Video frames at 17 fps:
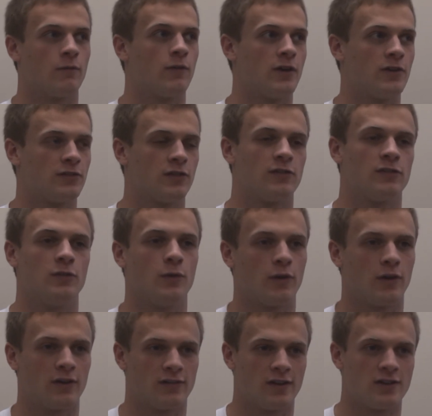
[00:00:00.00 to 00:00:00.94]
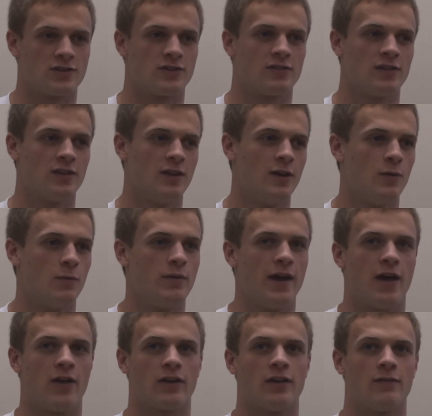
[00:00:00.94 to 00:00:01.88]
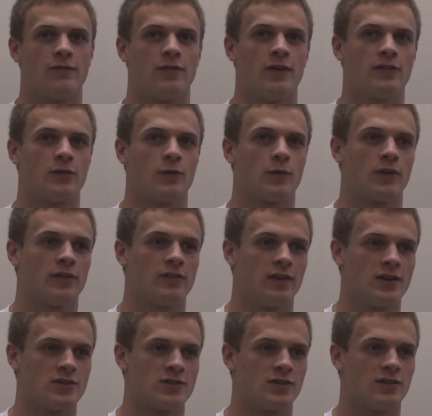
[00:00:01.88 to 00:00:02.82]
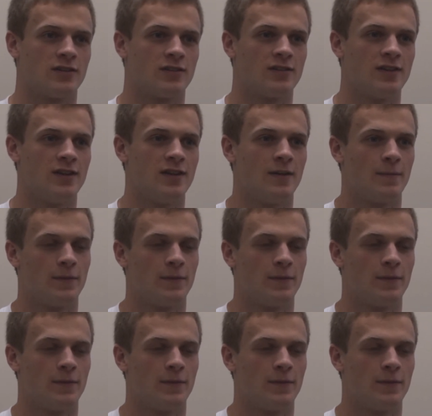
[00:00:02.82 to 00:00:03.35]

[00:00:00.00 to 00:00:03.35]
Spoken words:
registered student organizations. We allocate funds to organizations.